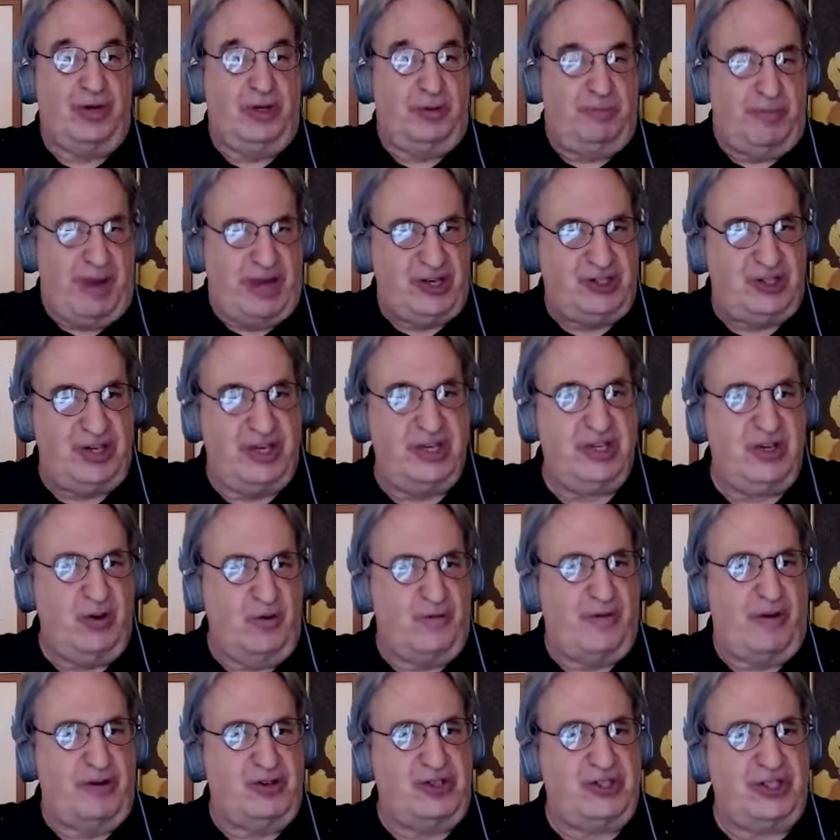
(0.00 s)
is based,
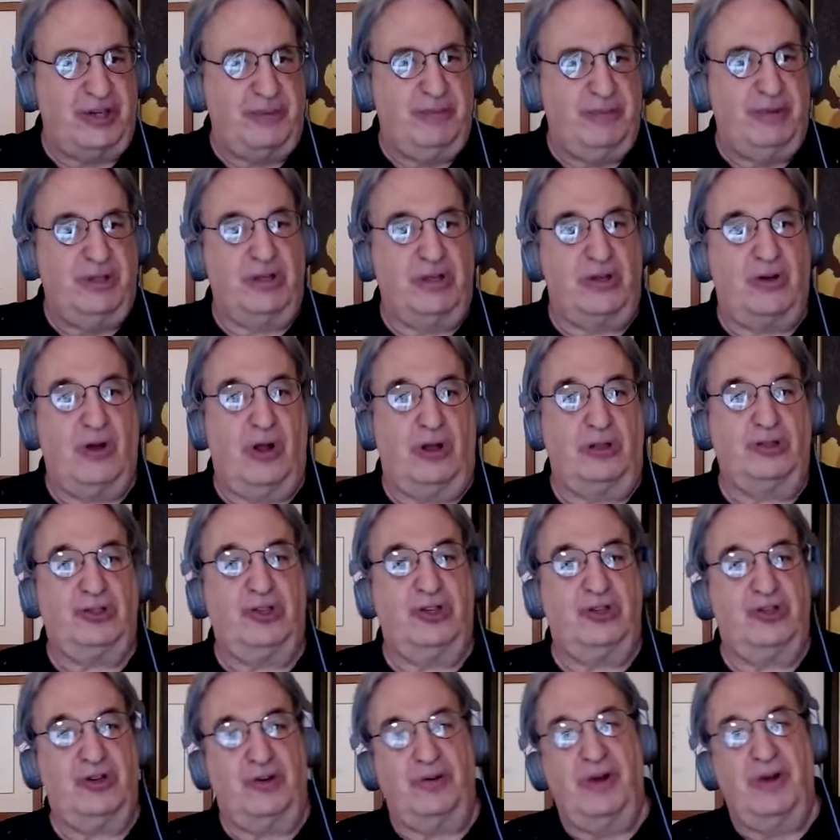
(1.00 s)
very similar
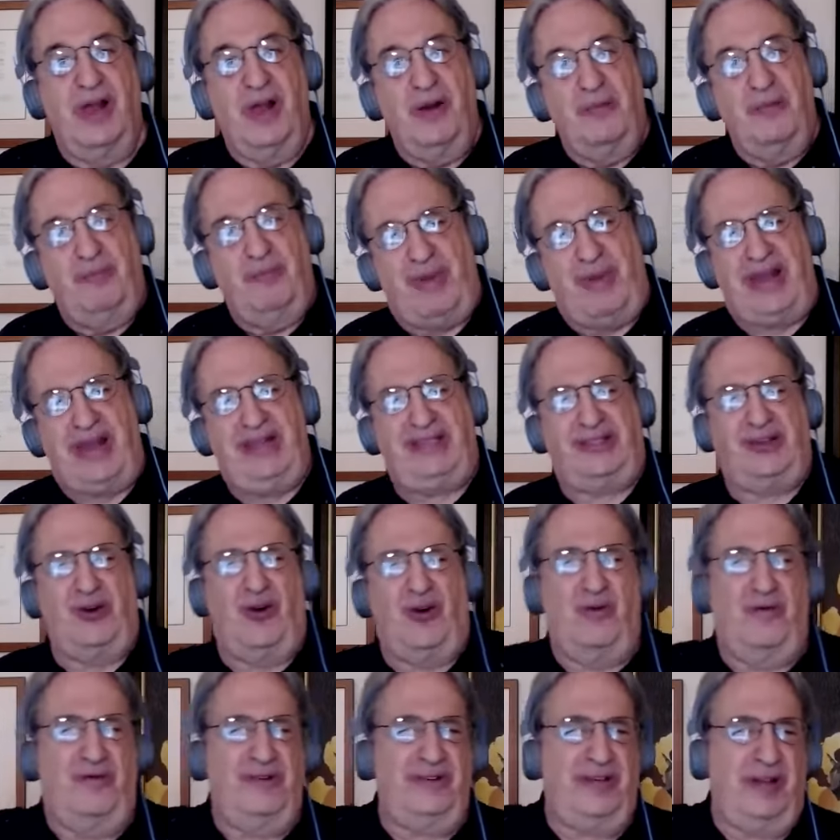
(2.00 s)
cultures.
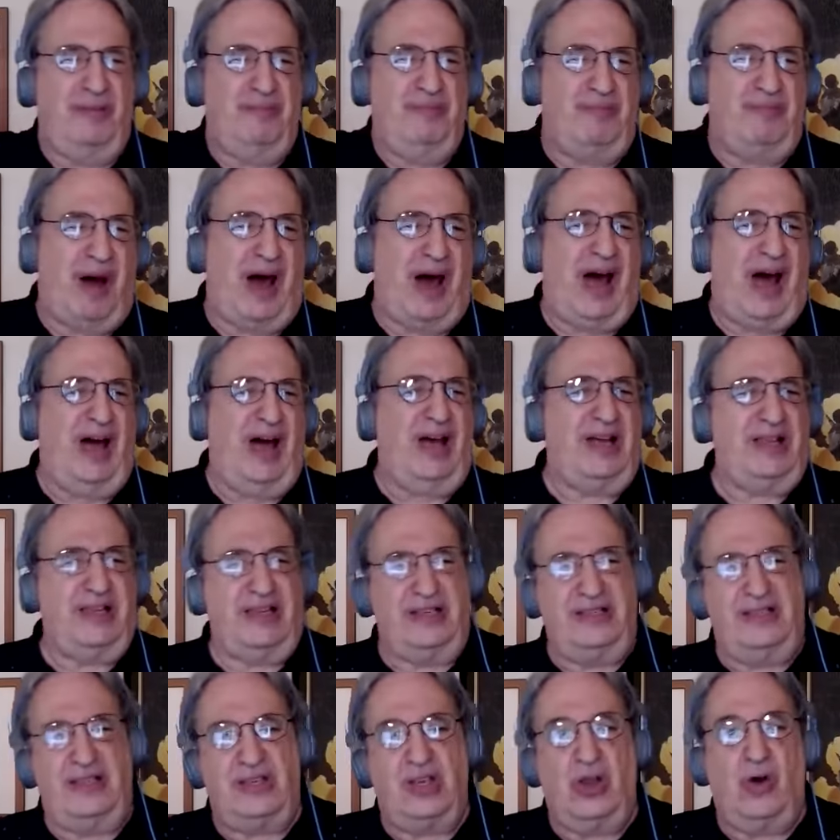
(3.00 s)
Beethoven and Bach,
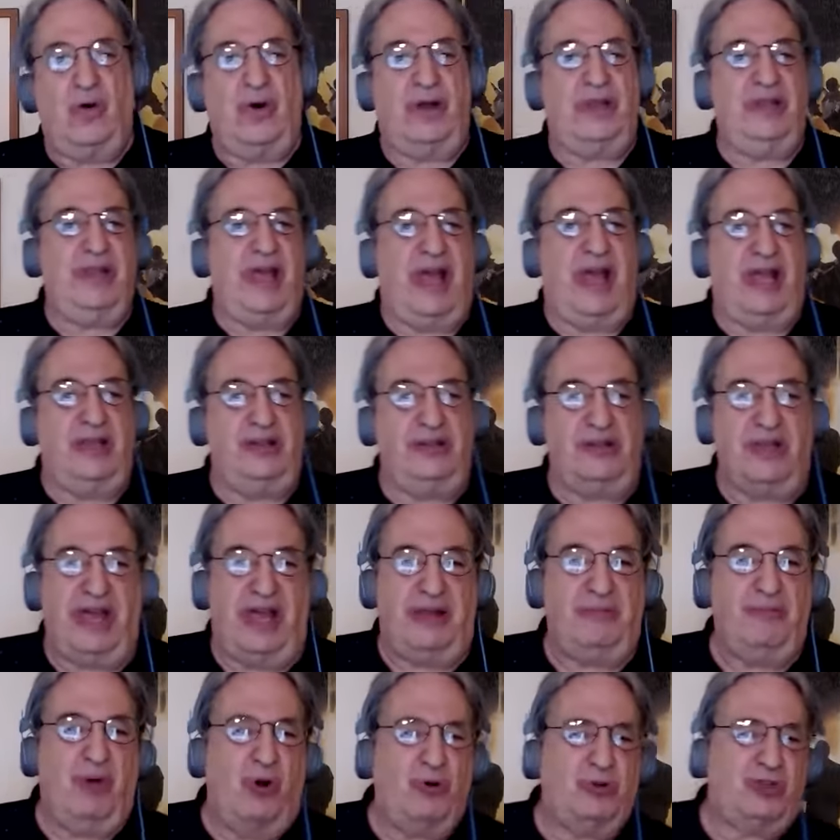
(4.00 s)
and
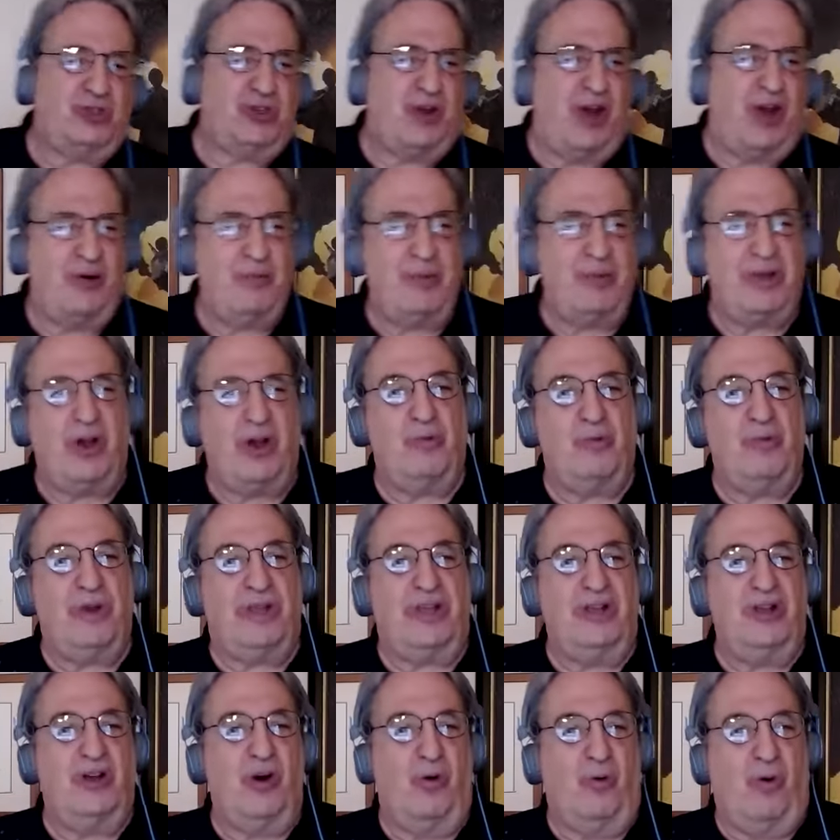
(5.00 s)
Mozart. We
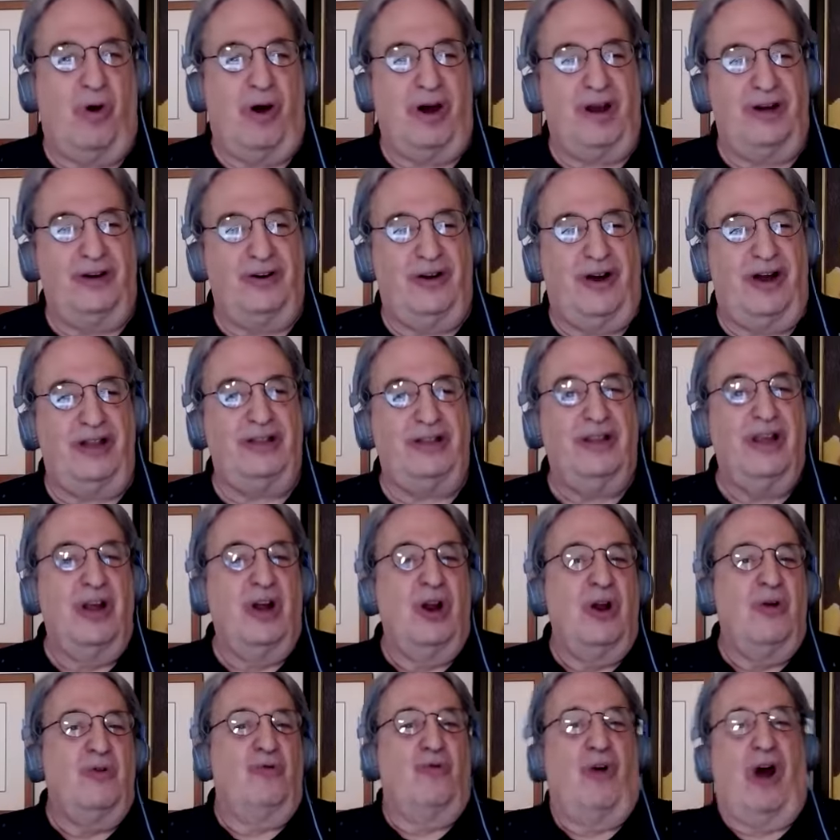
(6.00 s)
can go on and on.
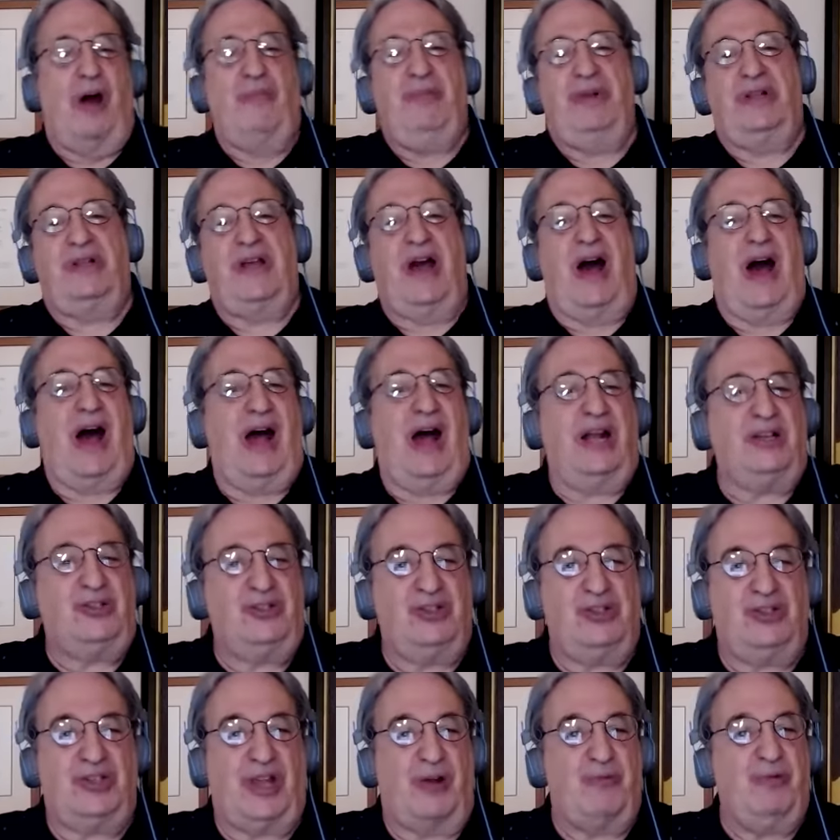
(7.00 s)
Robert Koch
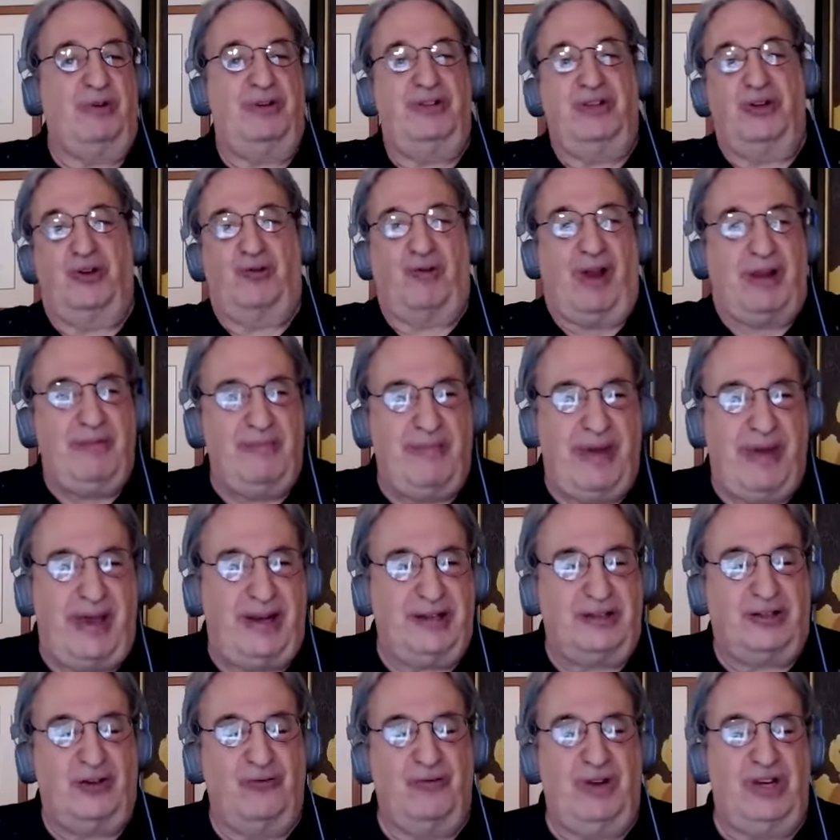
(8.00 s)
is like one of the great
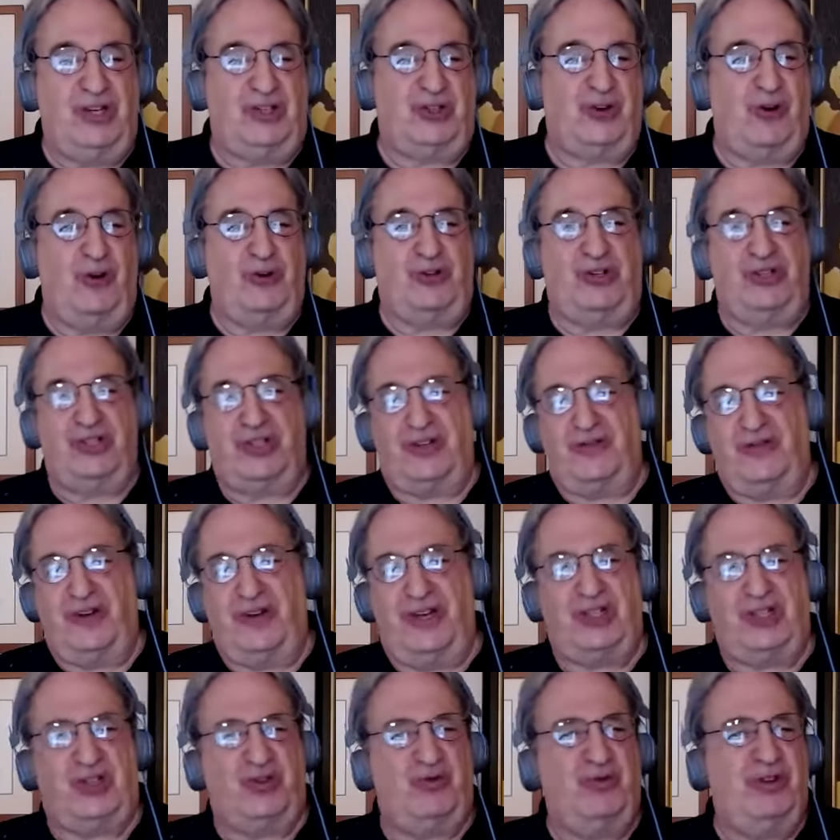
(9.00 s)
medical researchers of
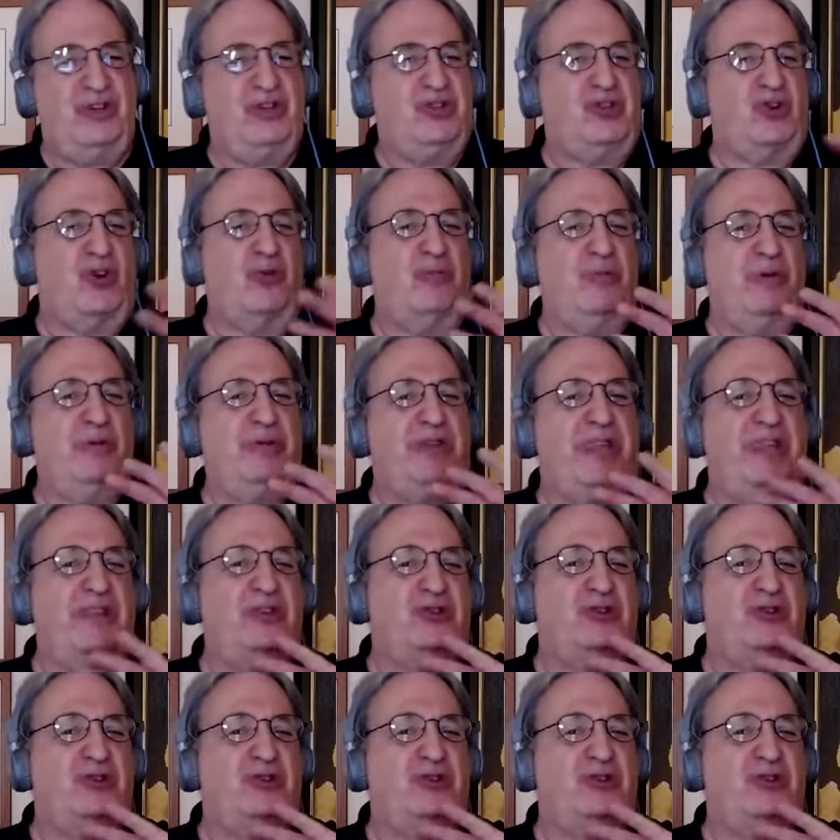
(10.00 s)
history. German